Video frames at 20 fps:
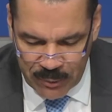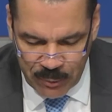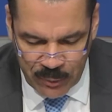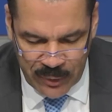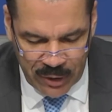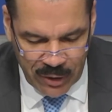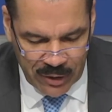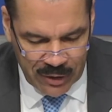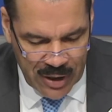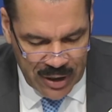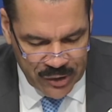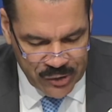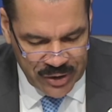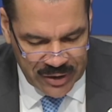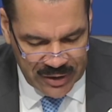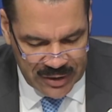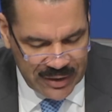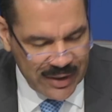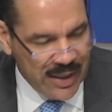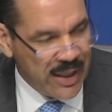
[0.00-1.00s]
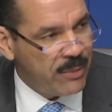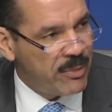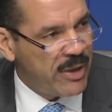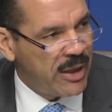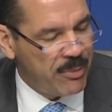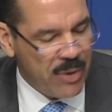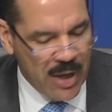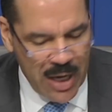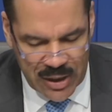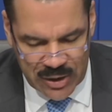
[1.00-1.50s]
that we are launching today,
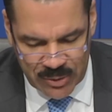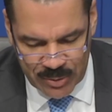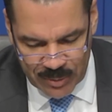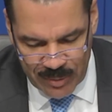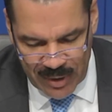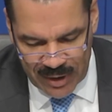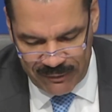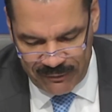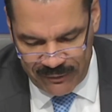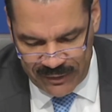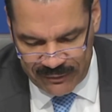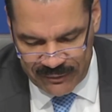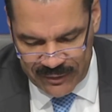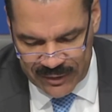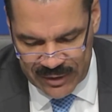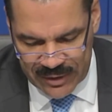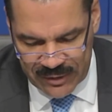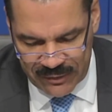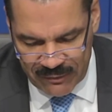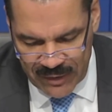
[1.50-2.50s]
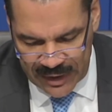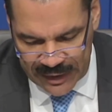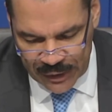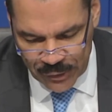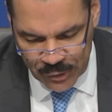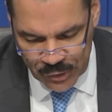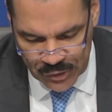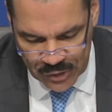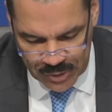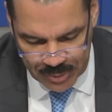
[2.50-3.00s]
made possible by FIFA's
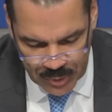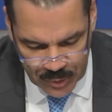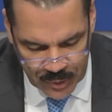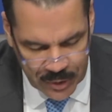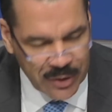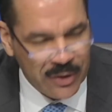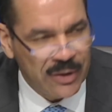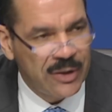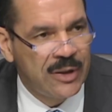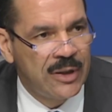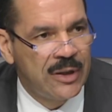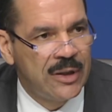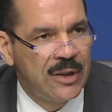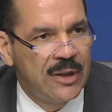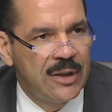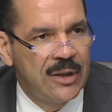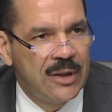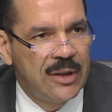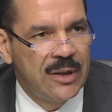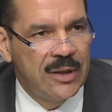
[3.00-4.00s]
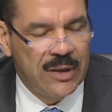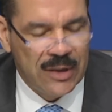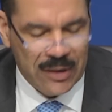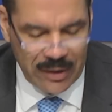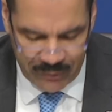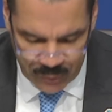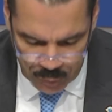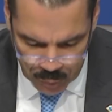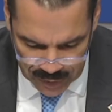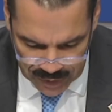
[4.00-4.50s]
financial support
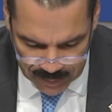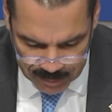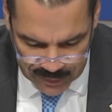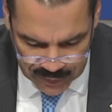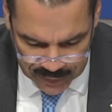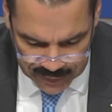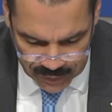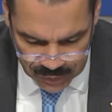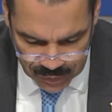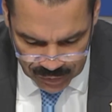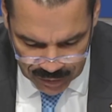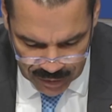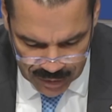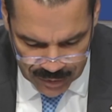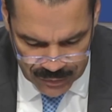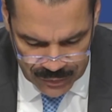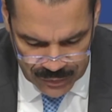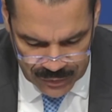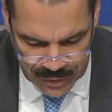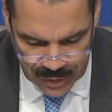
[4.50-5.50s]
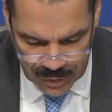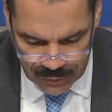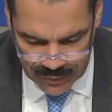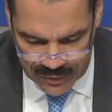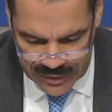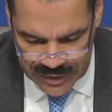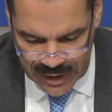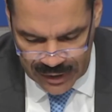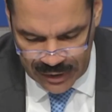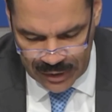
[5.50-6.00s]
of 20 million euros over
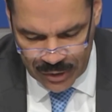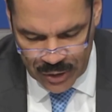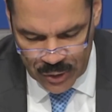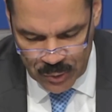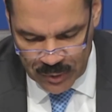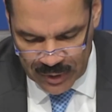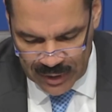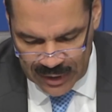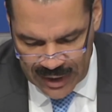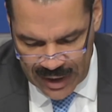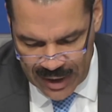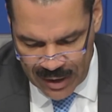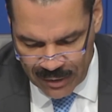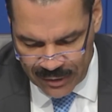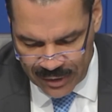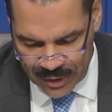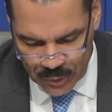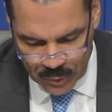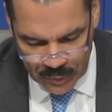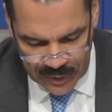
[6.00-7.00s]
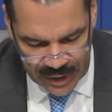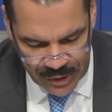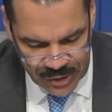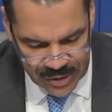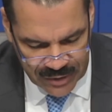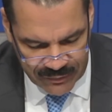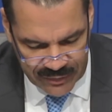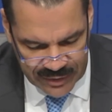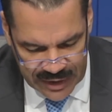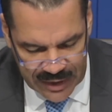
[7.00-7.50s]
10 years, will allow the
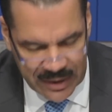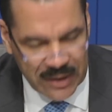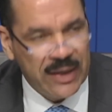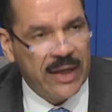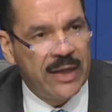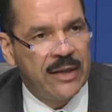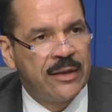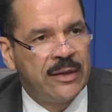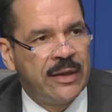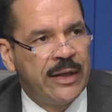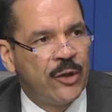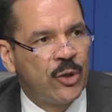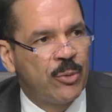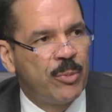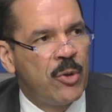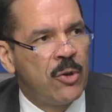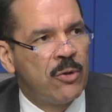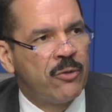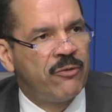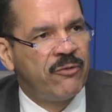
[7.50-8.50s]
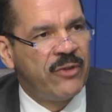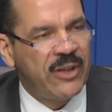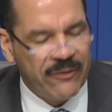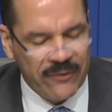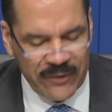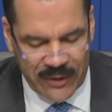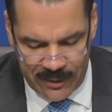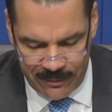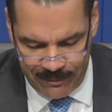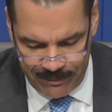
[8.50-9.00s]
creation of a dedicated Interpol
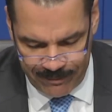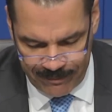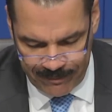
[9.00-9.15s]
FIFA